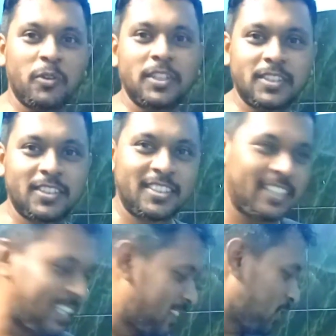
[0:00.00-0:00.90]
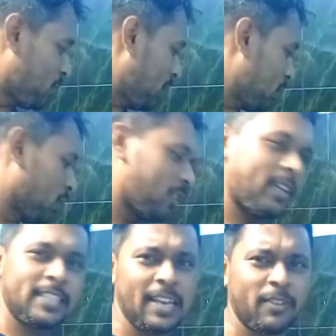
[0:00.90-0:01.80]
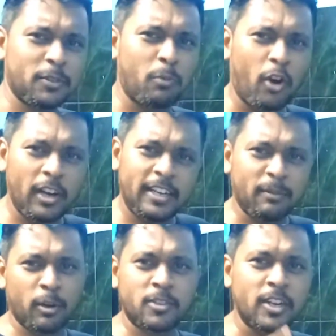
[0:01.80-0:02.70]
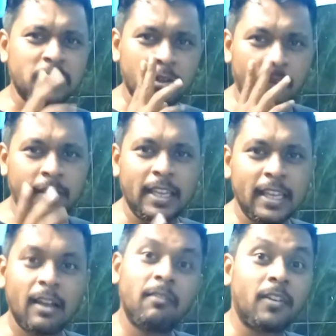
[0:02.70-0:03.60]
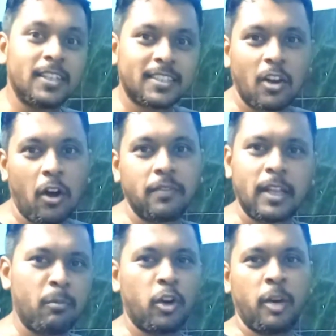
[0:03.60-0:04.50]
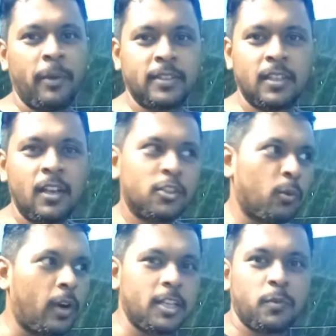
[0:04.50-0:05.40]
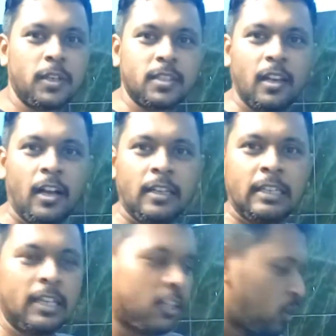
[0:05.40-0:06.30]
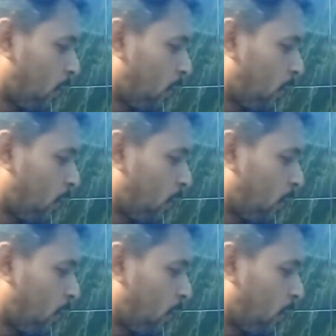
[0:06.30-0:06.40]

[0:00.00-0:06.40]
Viewers, in this video, let's have a small demonstration of the first law of thermodynamics. So what is first law? So